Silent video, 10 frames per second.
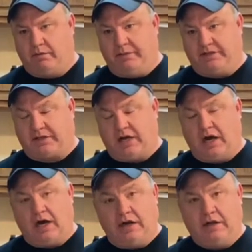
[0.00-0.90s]
piece of
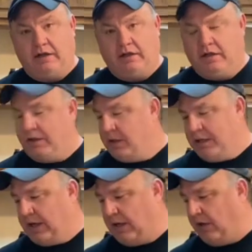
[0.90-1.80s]
cod.
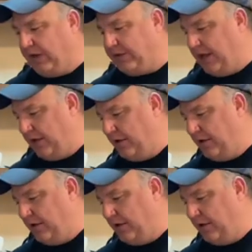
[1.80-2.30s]
I don't like that.